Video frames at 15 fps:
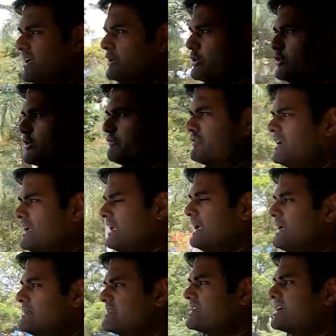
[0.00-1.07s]
you don't feel
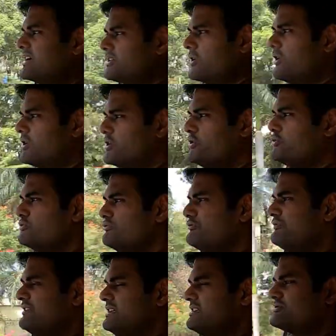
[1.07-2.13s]
anything at all. You
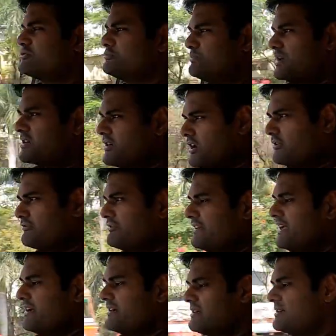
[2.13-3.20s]
feel super
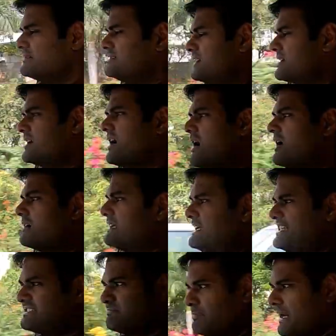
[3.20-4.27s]
confident. The car
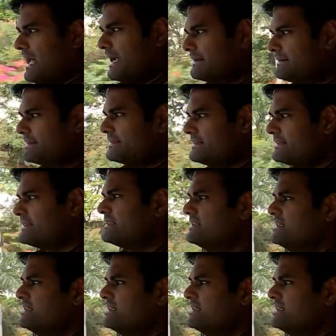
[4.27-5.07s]
is planted.